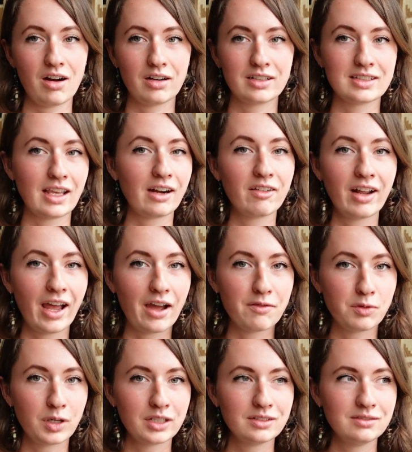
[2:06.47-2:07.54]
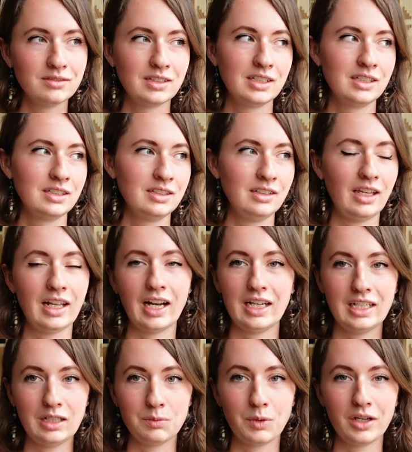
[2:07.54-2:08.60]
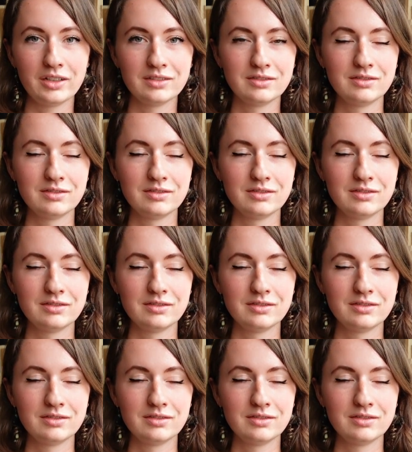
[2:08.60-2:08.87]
because I don't have one and I need one.